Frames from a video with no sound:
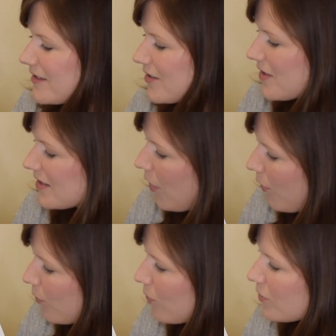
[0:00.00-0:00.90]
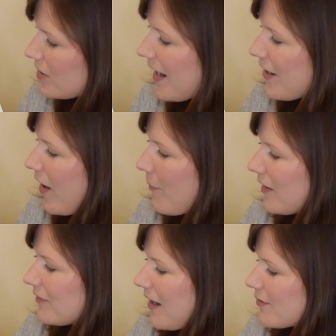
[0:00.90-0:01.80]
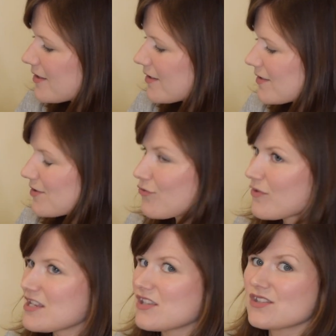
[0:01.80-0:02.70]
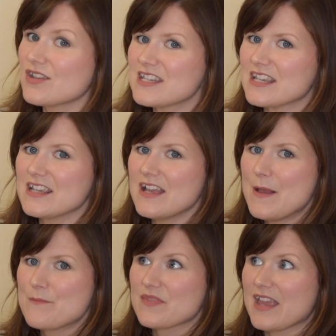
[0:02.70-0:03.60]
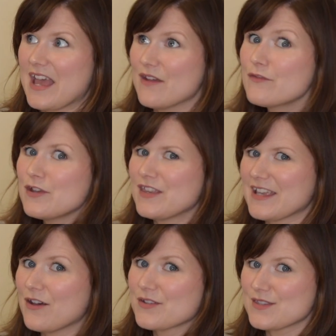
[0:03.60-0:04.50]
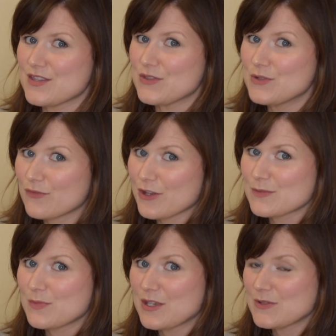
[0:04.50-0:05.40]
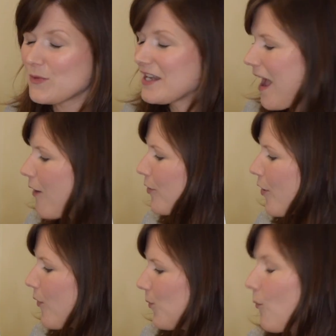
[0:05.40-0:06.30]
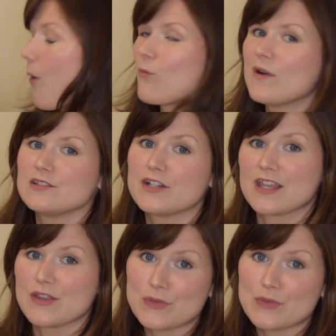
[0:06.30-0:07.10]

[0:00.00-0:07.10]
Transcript: And so this whole diagram allows us to really study everything else in the universe because we now know what we're looking